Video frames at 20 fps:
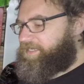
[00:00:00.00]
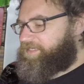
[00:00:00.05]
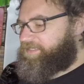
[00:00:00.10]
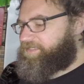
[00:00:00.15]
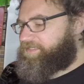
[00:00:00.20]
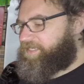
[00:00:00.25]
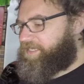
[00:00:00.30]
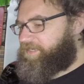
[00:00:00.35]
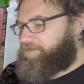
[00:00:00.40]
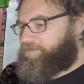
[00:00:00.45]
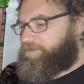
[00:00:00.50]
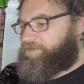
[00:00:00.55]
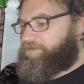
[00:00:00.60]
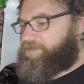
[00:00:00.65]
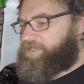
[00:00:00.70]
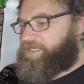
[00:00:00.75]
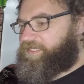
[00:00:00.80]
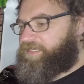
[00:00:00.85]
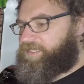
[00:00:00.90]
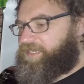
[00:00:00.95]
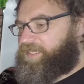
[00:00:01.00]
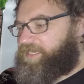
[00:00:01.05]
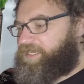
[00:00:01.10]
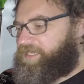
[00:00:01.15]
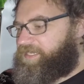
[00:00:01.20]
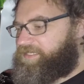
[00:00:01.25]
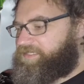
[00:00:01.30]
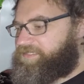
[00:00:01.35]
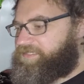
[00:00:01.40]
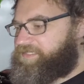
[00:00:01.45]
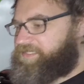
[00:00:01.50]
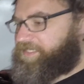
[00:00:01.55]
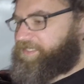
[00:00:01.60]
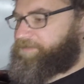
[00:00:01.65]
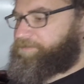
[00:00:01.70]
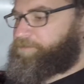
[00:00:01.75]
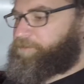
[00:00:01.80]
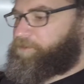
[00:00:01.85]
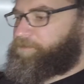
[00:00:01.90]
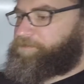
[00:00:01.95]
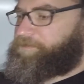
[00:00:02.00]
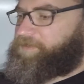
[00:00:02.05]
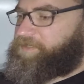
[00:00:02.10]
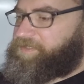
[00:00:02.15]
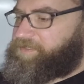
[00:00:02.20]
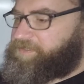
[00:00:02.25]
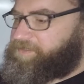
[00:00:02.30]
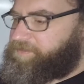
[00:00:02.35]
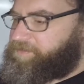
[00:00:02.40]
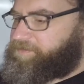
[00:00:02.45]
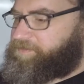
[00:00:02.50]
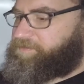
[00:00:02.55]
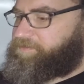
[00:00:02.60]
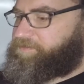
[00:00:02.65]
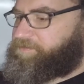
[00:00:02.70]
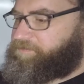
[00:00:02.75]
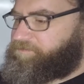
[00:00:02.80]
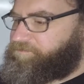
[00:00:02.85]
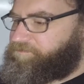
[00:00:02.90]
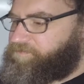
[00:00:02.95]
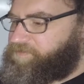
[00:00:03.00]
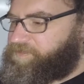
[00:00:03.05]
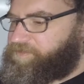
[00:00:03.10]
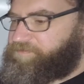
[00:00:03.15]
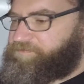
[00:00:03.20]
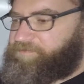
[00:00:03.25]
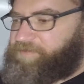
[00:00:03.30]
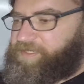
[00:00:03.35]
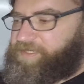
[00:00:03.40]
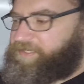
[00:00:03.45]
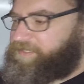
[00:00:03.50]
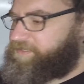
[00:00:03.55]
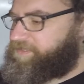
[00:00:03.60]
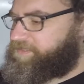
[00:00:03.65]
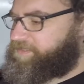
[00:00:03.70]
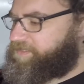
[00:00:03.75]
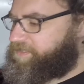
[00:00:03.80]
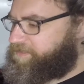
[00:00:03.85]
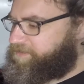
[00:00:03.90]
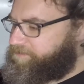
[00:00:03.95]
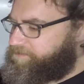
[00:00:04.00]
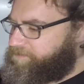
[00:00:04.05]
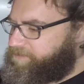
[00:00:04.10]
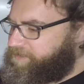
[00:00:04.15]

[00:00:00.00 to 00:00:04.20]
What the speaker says: Today we're looking at a Haan steam mop that's just run out of steam.